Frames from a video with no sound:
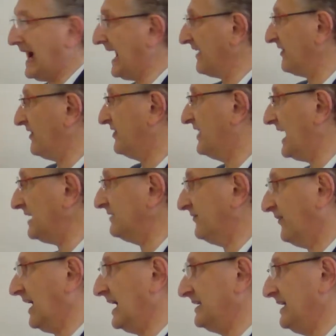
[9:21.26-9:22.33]
and
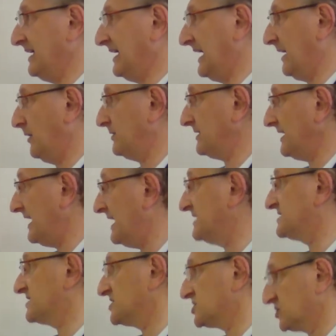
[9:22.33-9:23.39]
then finding out,
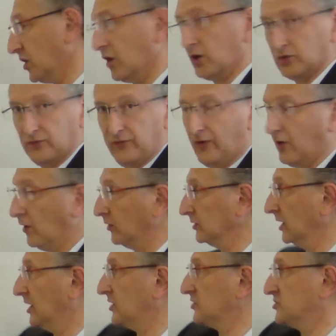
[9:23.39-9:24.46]
is the shortfall